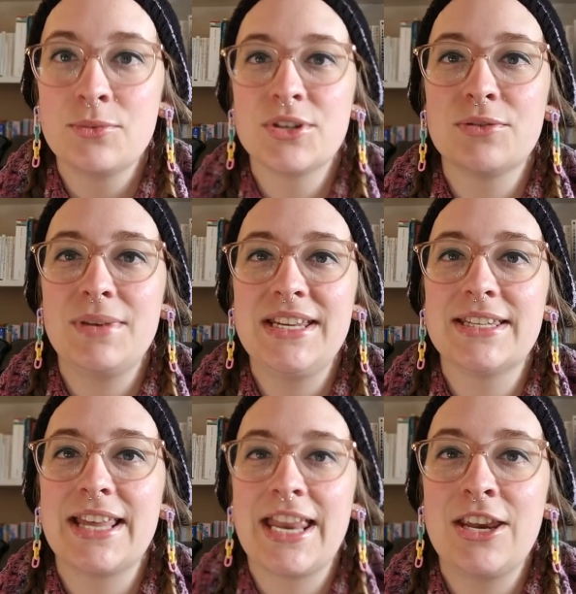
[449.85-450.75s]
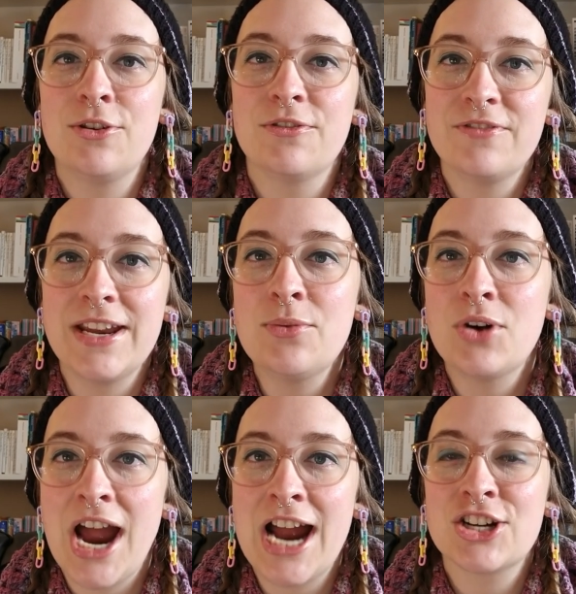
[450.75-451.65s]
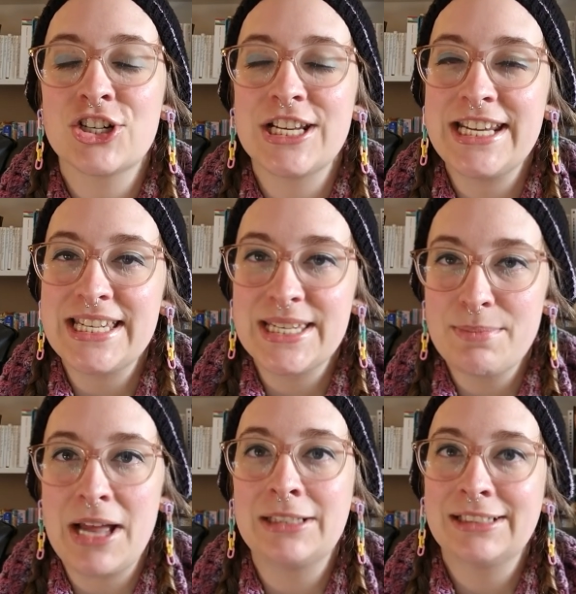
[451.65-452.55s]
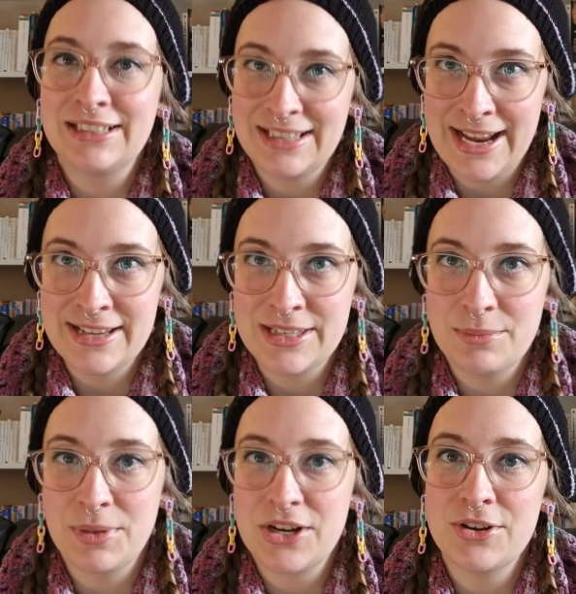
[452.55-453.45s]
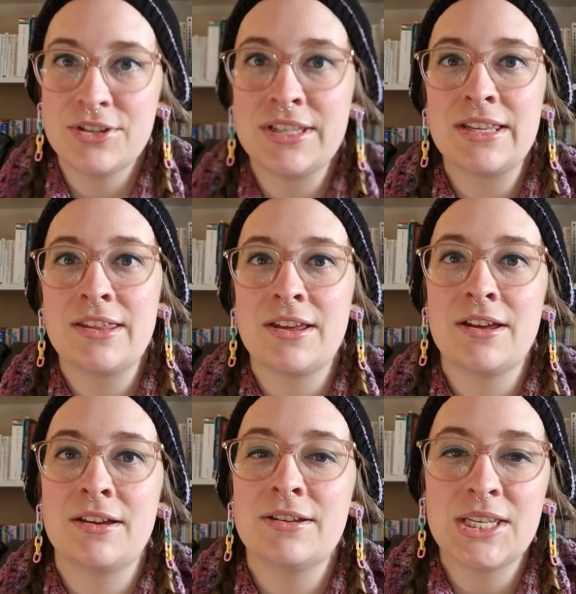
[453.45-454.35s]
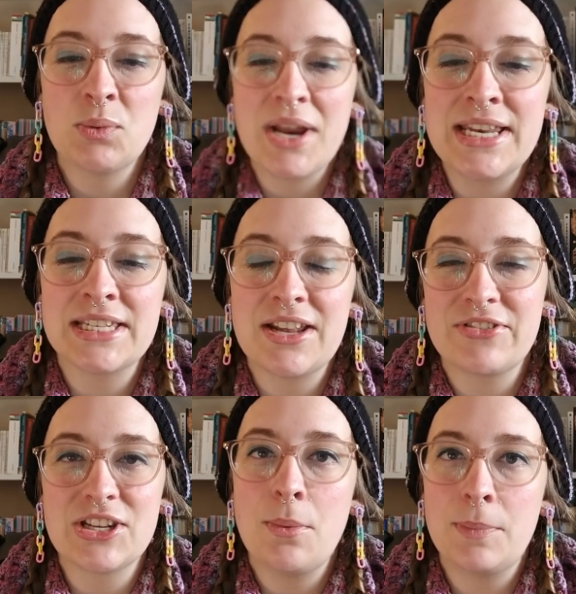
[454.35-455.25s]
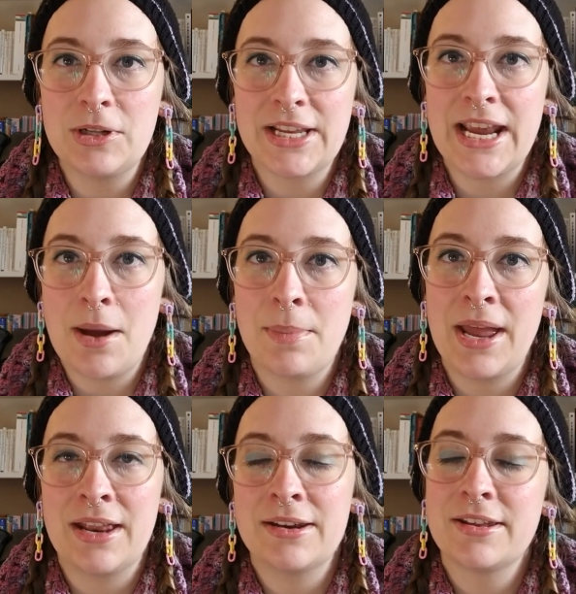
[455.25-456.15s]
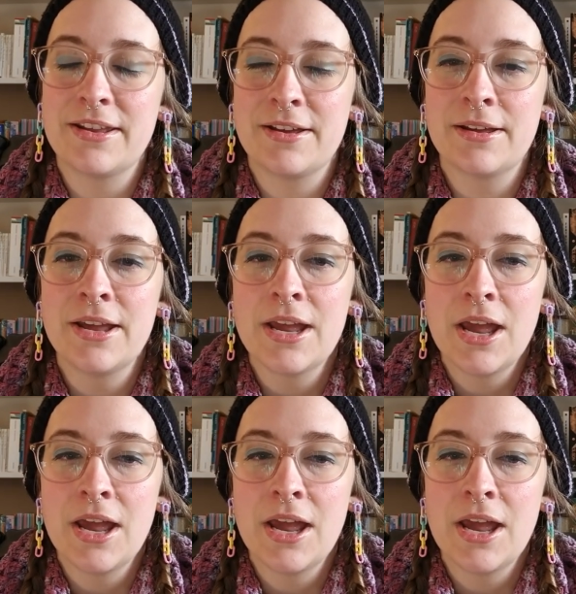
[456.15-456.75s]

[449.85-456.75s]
which means that your feet will actually smell less because the sweat and stuff is not building up and the